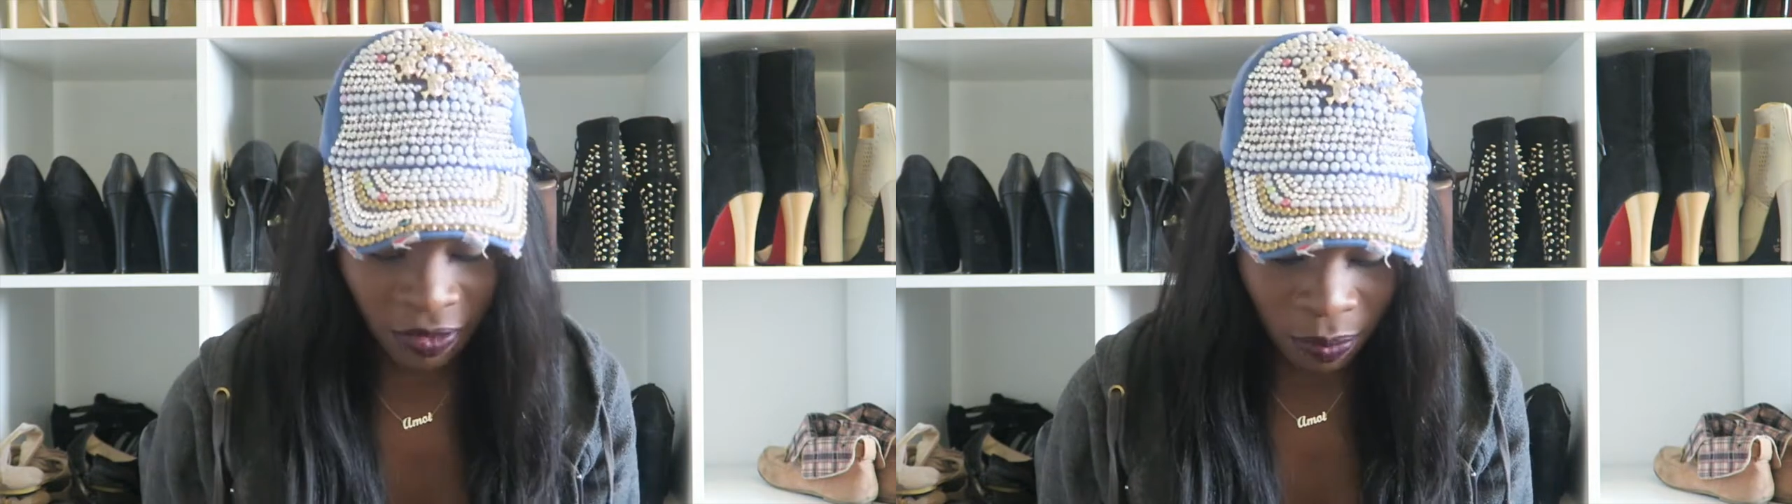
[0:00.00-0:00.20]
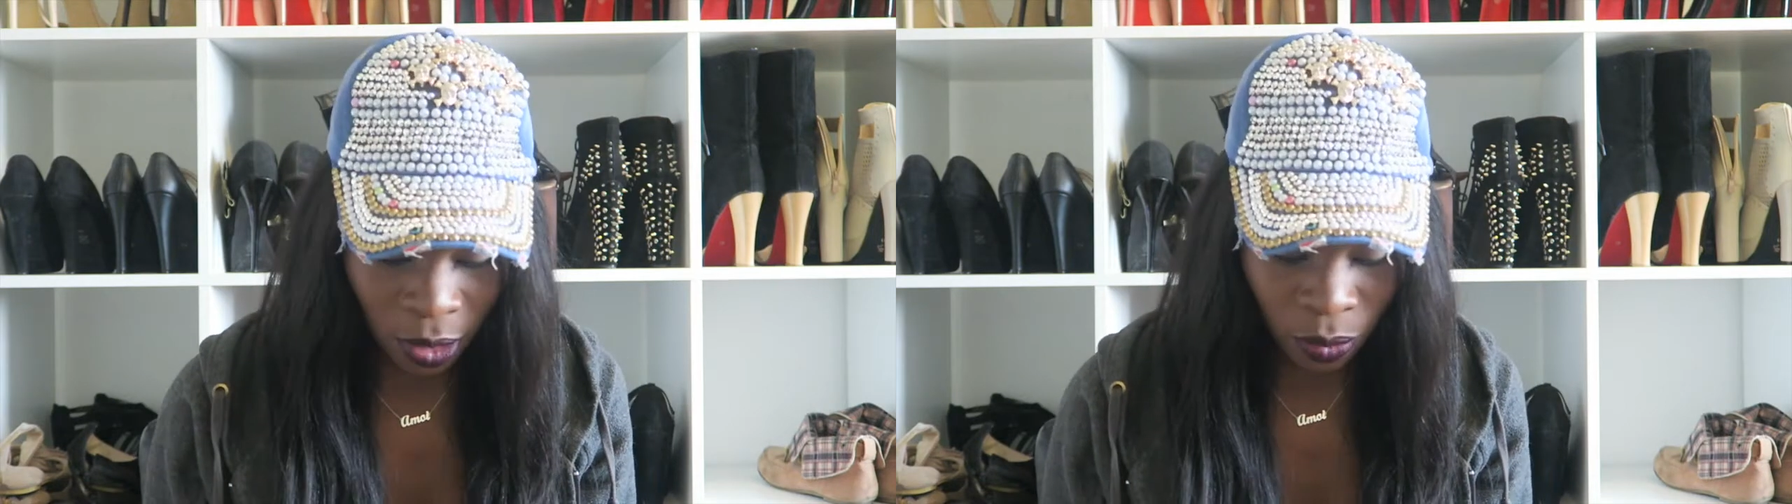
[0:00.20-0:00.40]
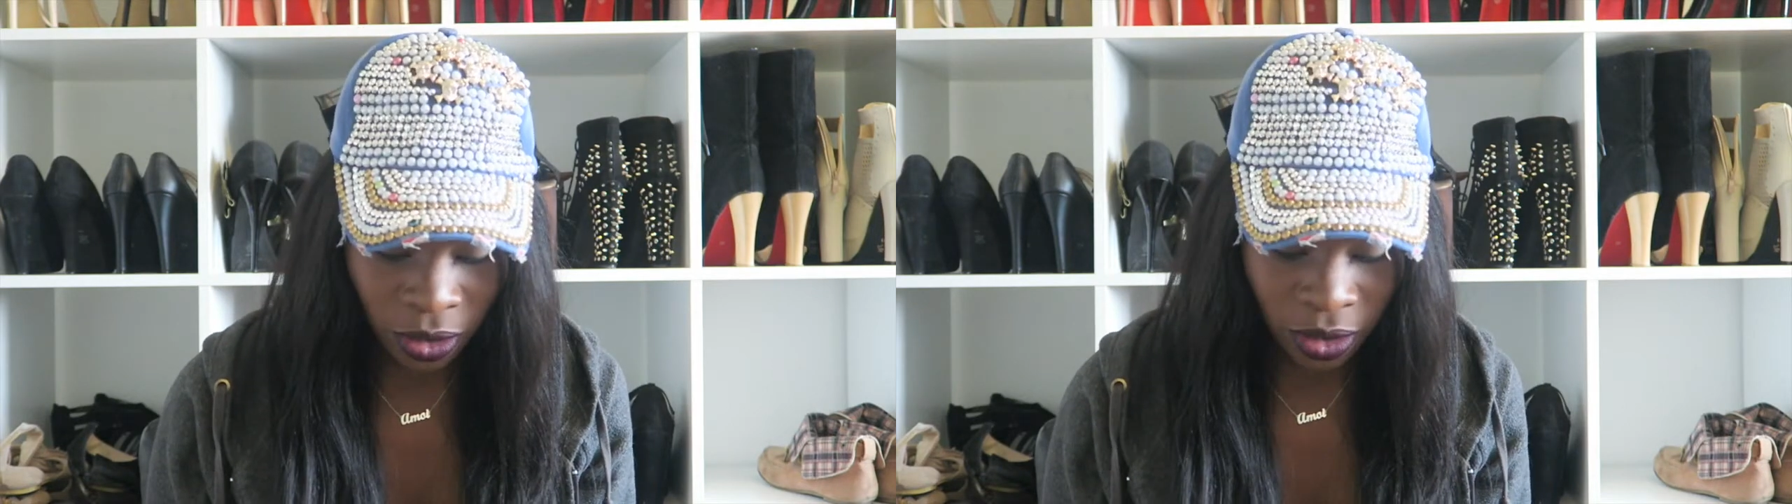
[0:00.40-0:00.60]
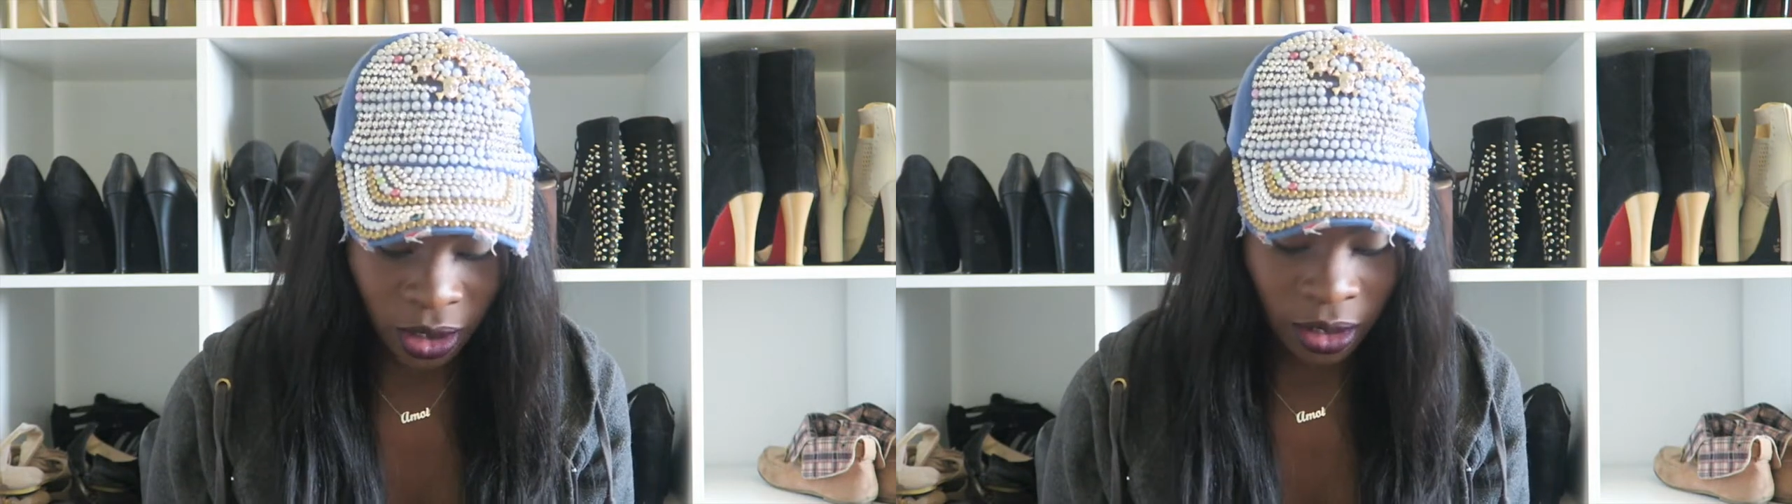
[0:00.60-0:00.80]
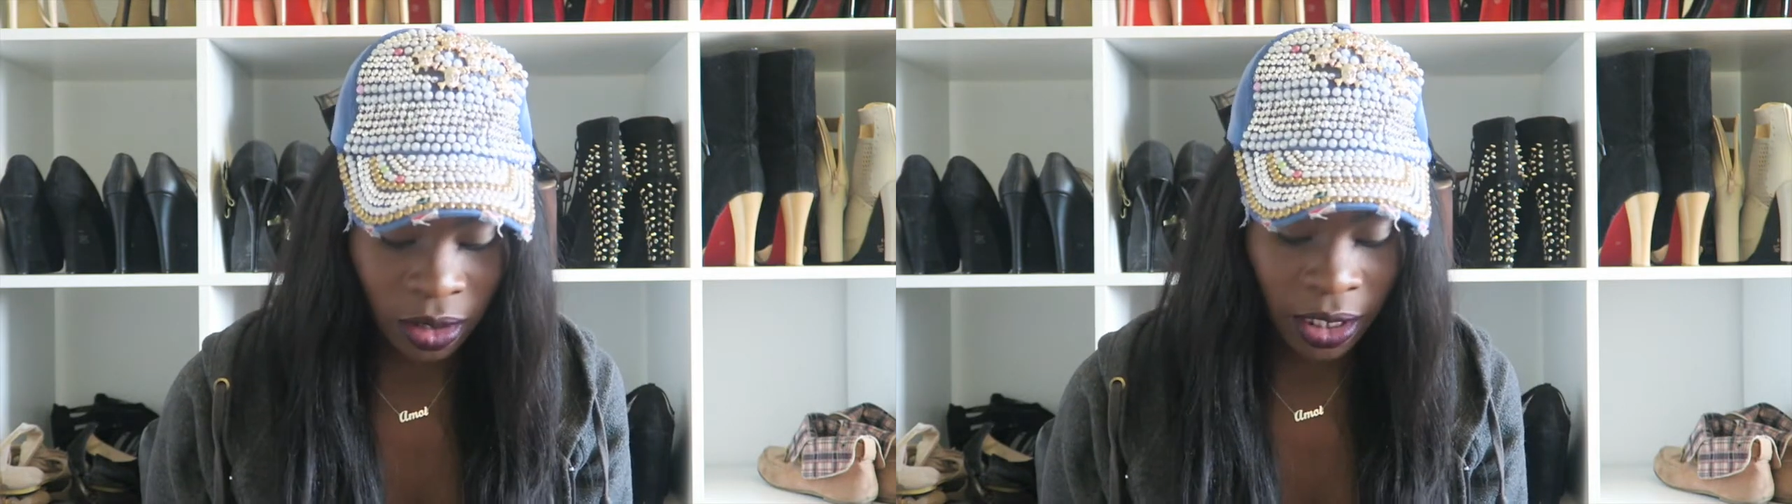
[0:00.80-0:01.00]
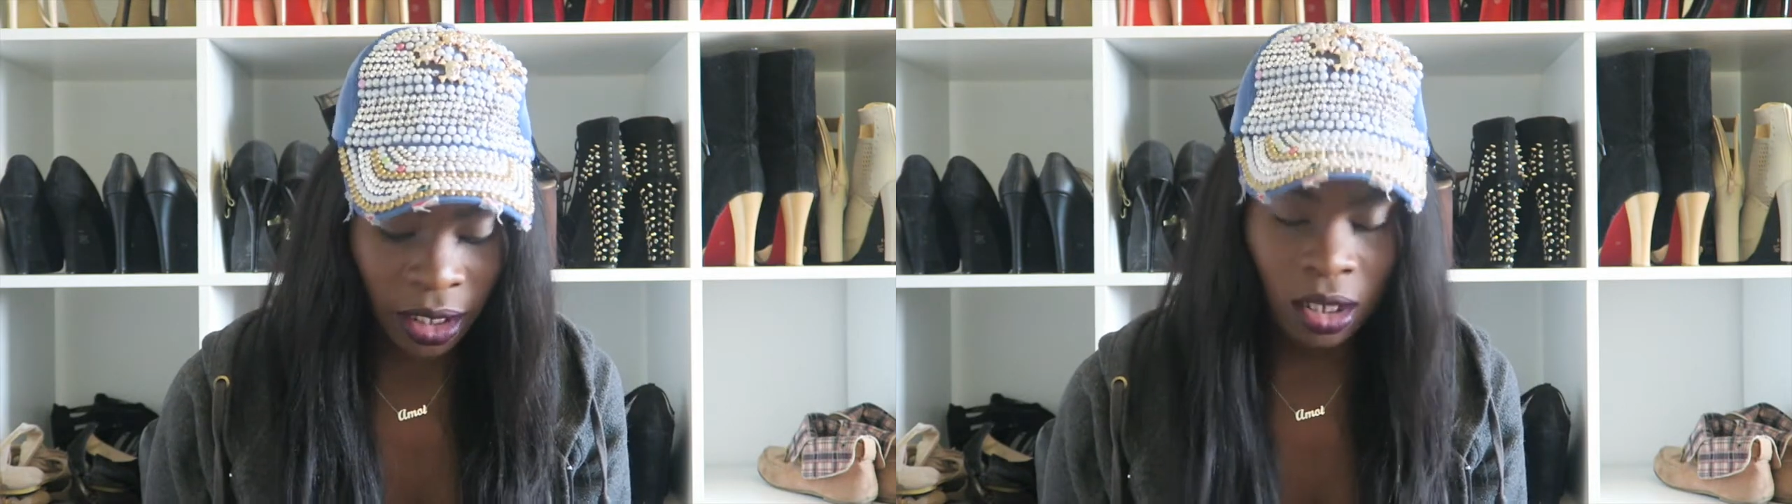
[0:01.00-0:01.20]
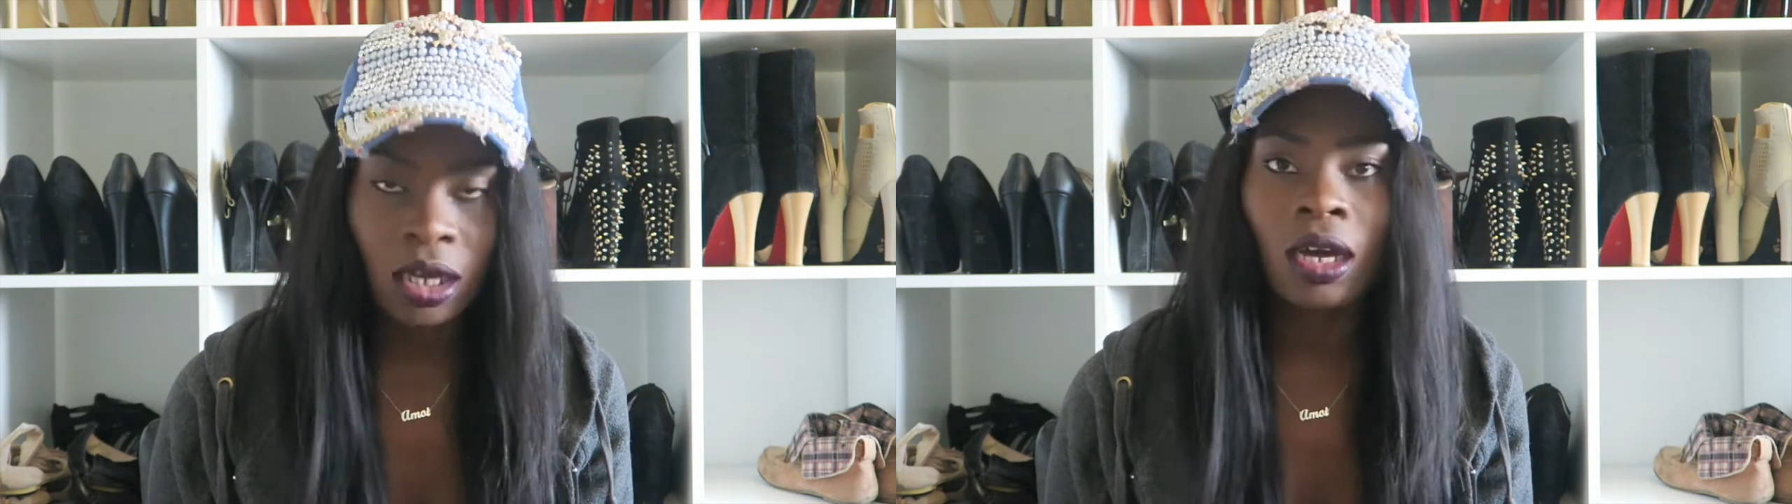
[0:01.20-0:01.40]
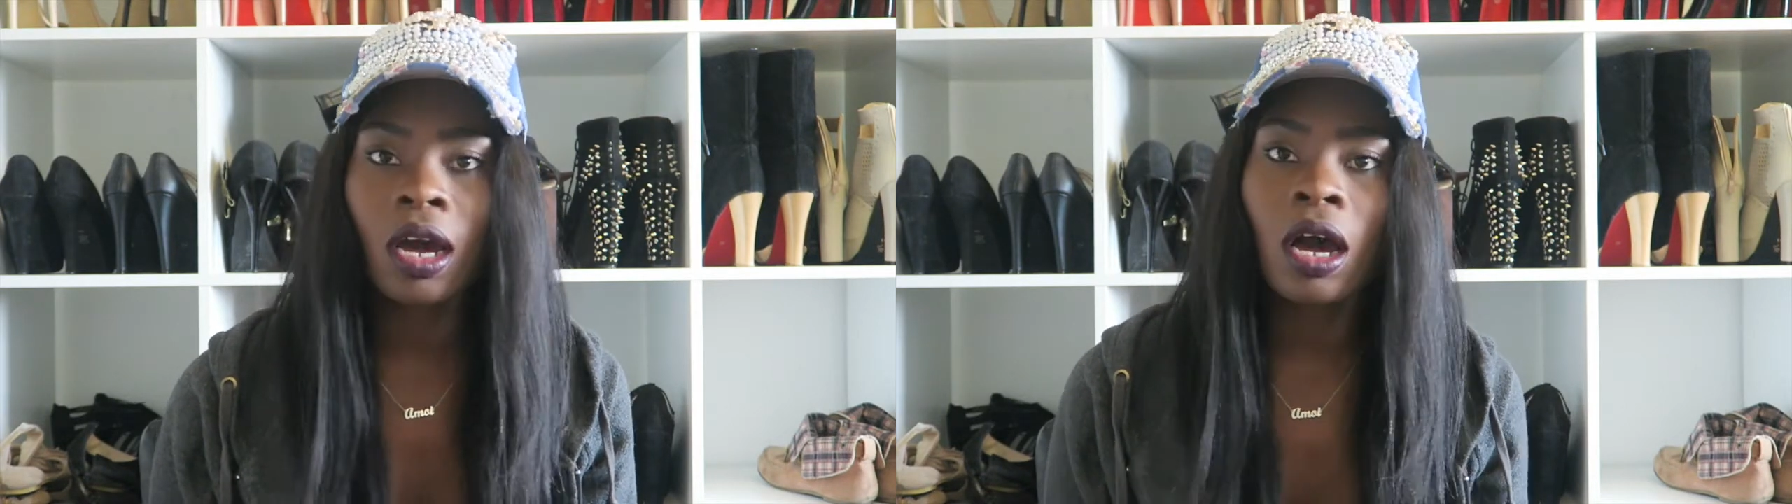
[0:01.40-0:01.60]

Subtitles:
I've been wearing it like